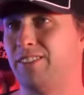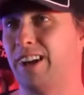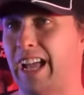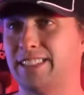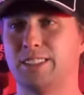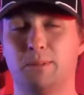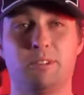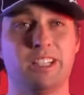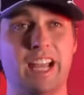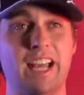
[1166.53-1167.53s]
had
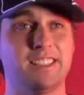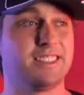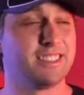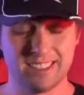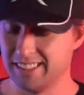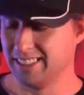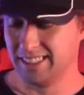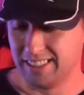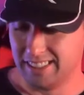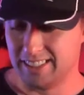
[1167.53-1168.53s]
someone guess.
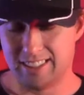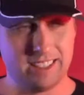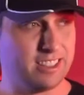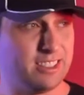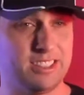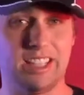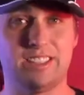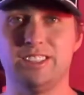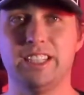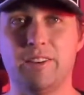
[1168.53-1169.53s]

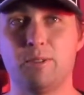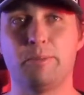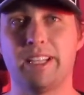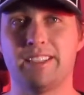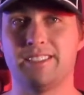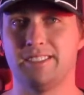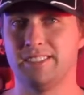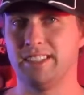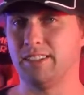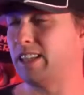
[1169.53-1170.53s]
It's never been
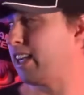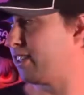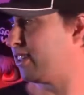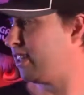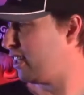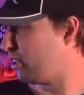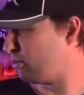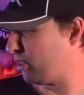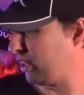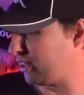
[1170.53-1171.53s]
that good.
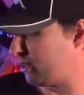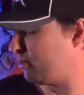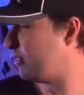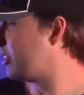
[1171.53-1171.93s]
Really, I should move